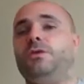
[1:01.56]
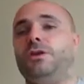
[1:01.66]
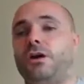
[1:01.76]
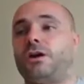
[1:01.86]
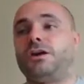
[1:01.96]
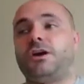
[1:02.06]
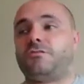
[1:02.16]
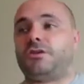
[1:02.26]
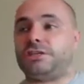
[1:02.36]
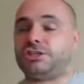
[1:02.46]
we're not going to
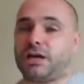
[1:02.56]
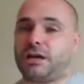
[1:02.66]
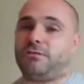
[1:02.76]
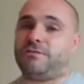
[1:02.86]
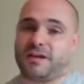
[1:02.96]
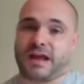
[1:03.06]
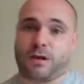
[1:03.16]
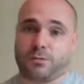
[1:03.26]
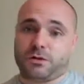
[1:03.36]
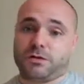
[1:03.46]
cover on this channel for
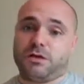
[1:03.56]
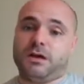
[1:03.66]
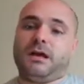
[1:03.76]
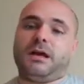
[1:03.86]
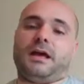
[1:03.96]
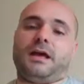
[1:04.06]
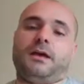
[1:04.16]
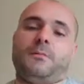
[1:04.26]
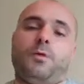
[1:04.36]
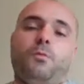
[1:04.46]
now.
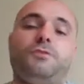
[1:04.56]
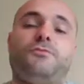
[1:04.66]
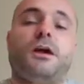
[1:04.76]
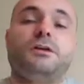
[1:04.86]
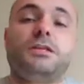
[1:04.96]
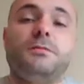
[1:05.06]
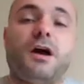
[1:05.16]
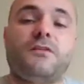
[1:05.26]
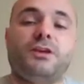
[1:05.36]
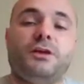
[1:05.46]
With regards to the
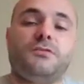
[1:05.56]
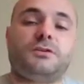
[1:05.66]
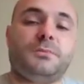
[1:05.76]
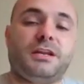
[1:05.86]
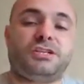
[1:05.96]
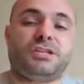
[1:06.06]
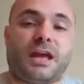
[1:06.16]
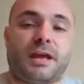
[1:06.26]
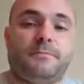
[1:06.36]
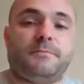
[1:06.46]
Marvel Universe miniature
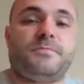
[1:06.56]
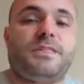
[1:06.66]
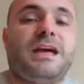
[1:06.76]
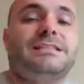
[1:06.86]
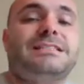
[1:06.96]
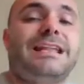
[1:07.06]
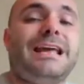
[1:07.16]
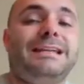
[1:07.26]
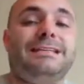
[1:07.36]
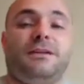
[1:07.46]
game, that's
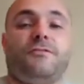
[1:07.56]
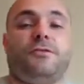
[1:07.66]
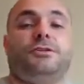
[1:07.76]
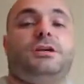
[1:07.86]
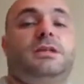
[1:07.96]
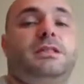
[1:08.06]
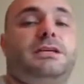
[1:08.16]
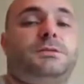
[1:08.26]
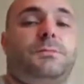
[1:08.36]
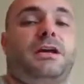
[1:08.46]
slightly different, and
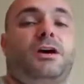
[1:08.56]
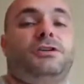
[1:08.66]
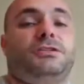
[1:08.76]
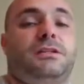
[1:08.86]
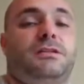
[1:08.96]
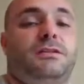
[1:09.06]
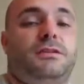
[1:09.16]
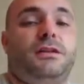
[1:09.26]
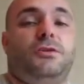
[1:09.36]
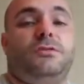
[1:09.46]
that's because,
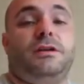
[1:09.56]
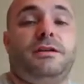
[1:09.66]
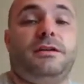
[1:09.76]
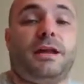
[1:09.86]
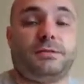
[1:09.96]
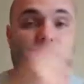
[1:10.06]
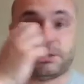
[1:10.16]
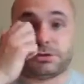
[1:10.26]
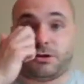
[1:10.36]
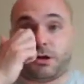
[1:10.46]
you know, Knight's
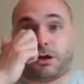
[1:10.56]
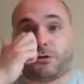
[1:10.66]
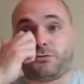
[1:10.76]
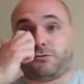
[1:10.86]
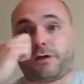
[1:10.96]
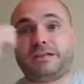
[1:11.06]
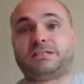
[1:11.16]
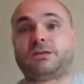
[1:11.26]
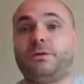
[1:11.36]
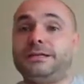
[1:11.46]
Models no longer own the
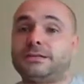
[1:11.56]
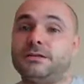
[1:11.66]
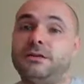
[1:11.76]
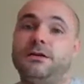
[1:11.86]
rights to it.